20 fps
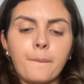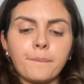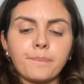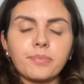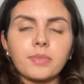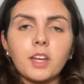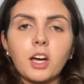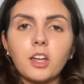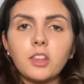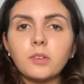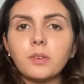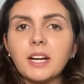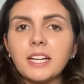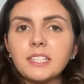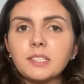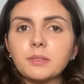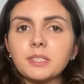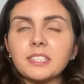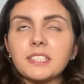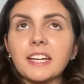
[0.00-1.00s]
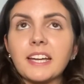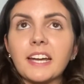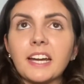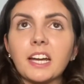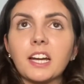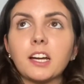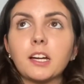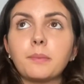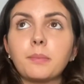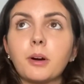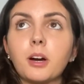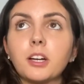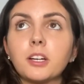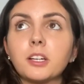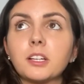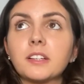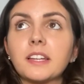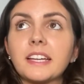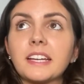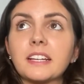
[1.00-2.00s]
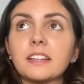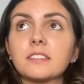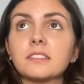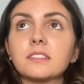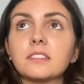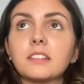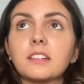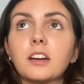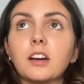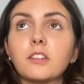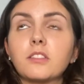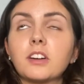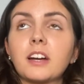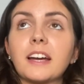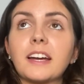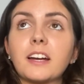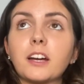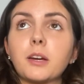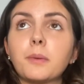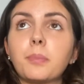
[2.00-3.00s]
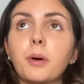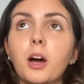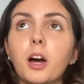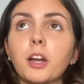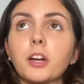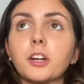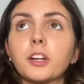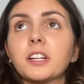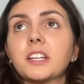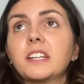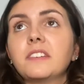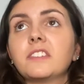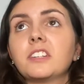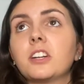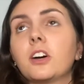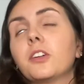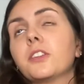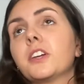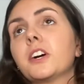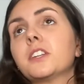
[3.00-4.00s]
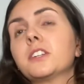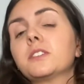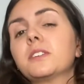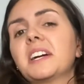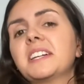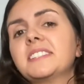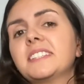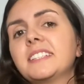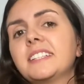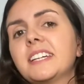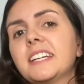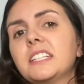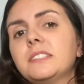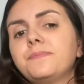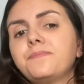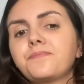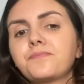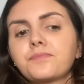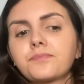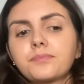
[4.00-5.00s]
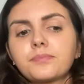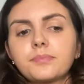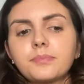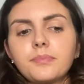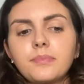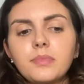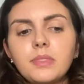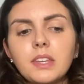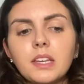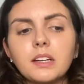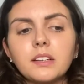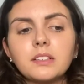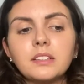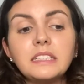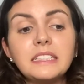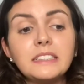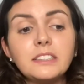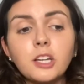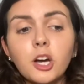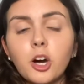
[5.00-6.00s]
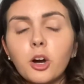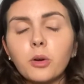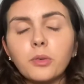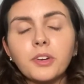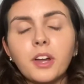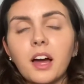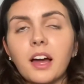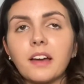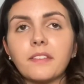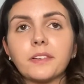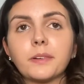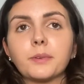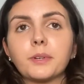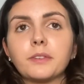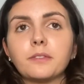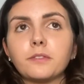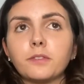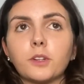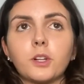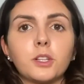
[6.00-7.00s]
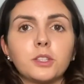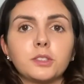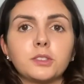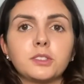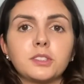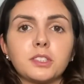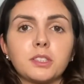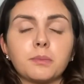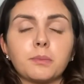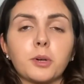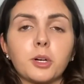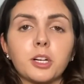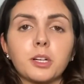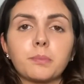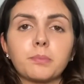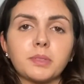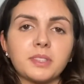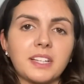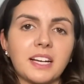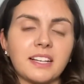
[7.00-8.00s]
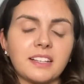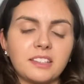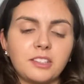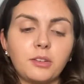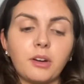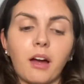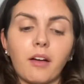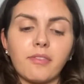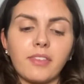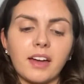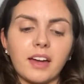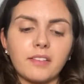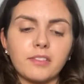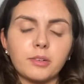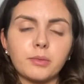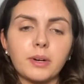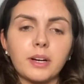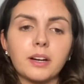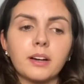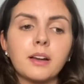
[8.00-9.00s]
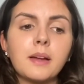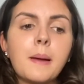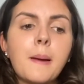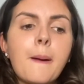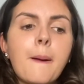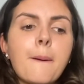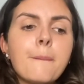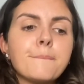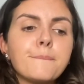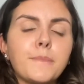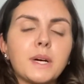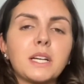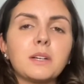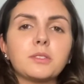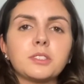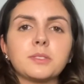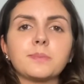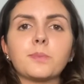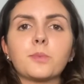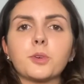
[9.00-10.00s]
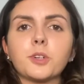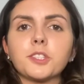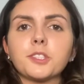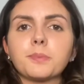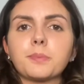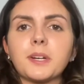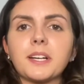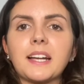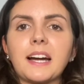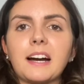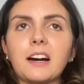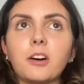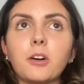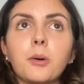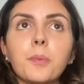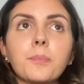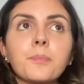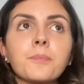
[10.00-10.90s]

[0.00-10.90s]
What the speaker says: all the rides I went to Harry Potter, like over at Harry Potter, and even all the other rides I did, you know, not everyone follows the mark, but that you have that everywhere, but it was more spread out.